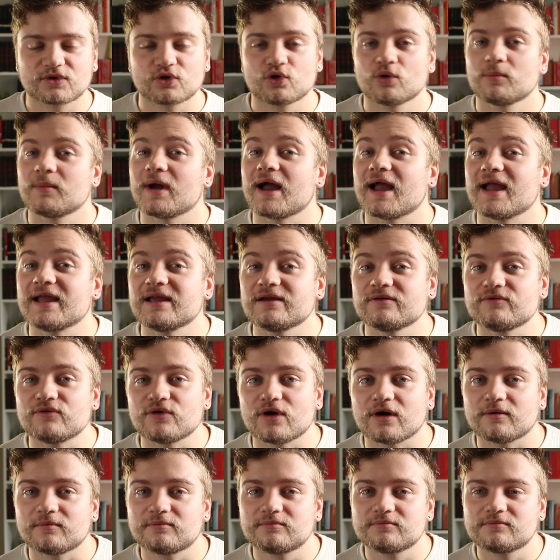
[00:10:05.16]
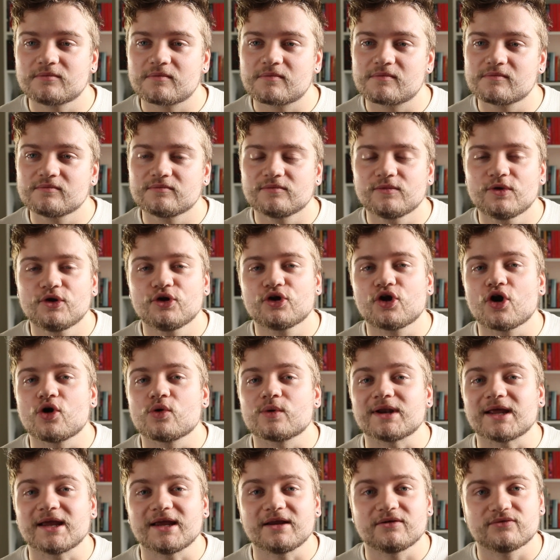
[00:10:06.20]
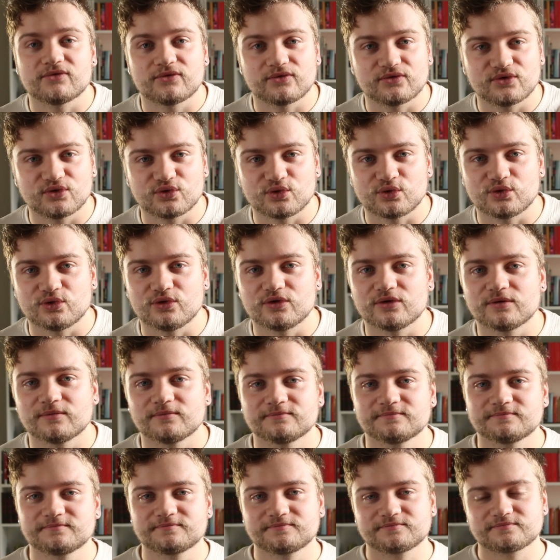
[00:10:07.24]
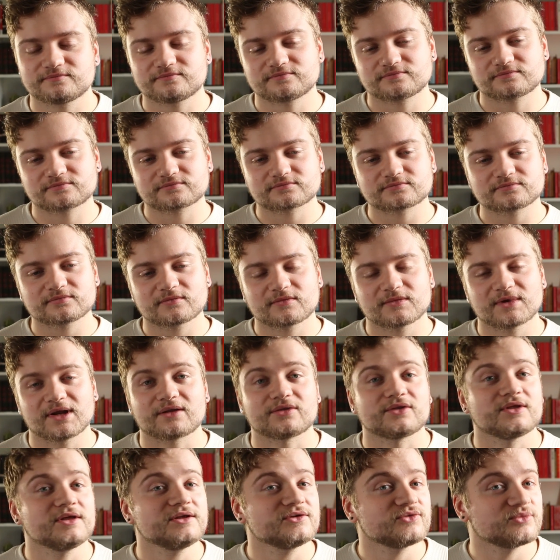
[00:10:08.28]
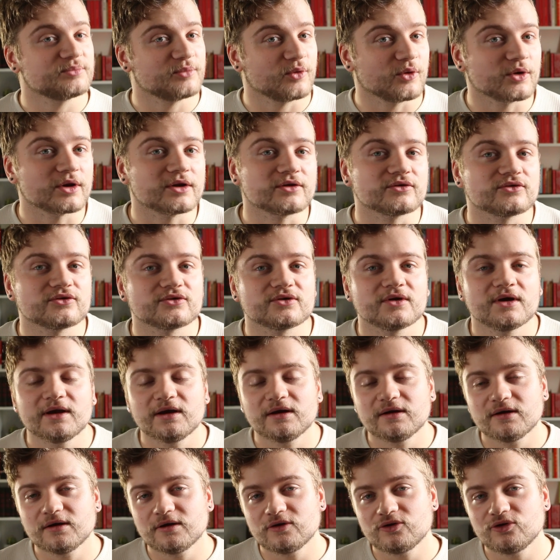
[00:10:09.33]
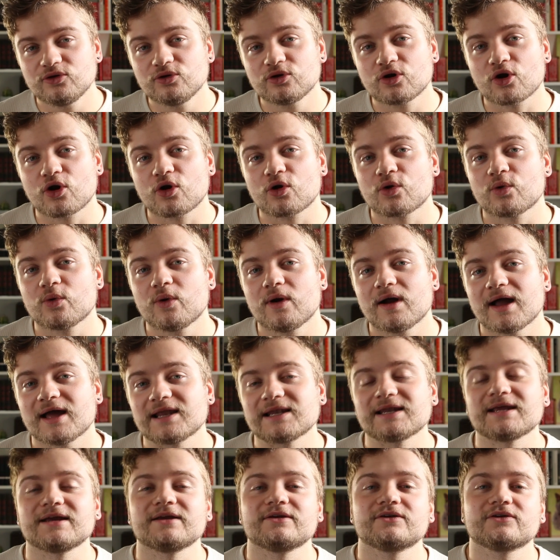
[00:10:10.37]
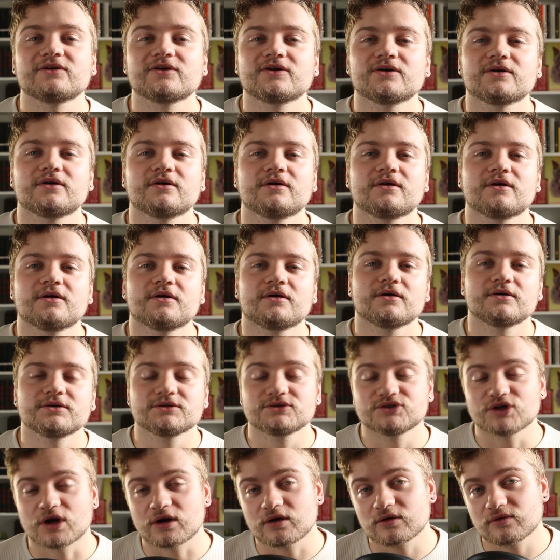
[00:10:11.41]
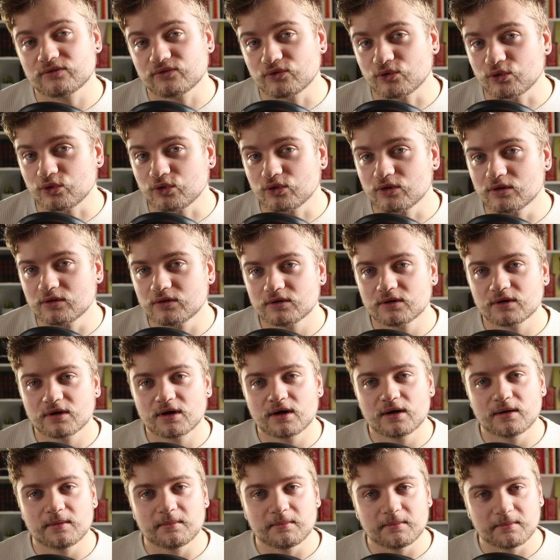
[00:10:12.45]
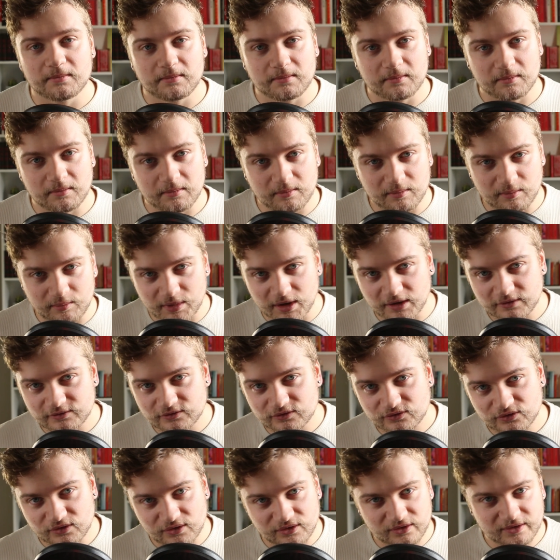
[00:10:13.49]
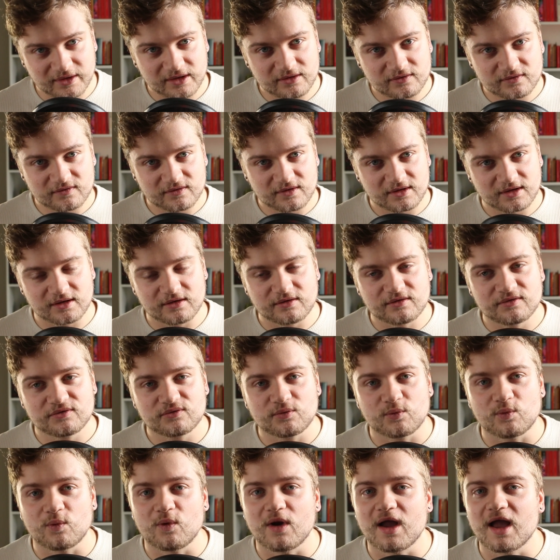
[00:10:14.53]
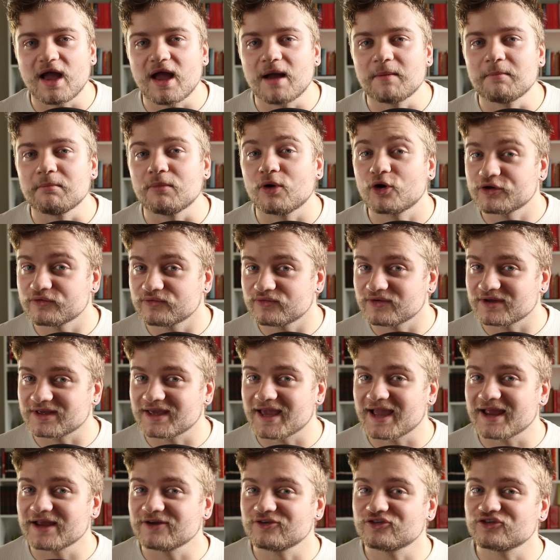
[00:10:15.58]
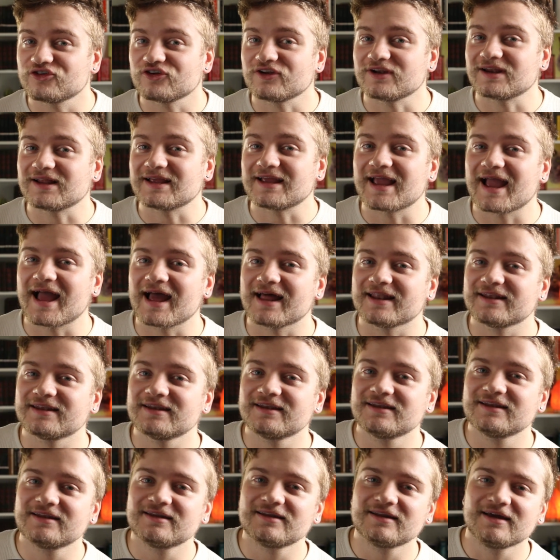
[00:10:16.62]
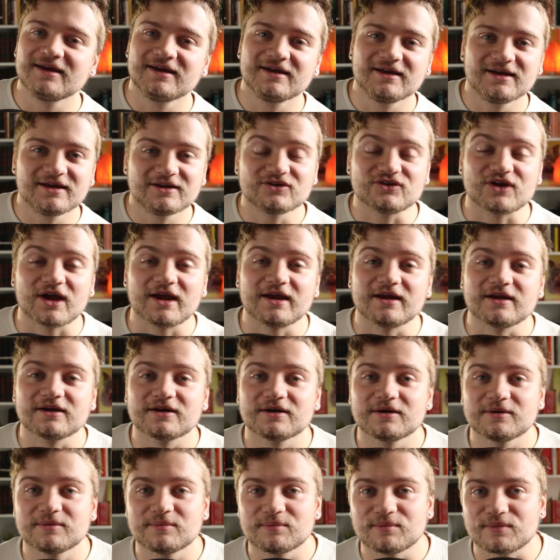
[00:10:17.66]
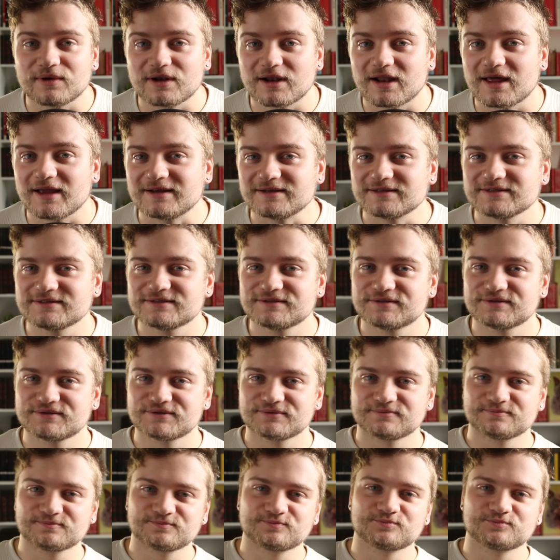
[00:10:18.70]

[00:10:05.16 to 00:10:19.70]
your behavior. You go and eat food. At this point, you go and eat junk food. But this is where modification can take place.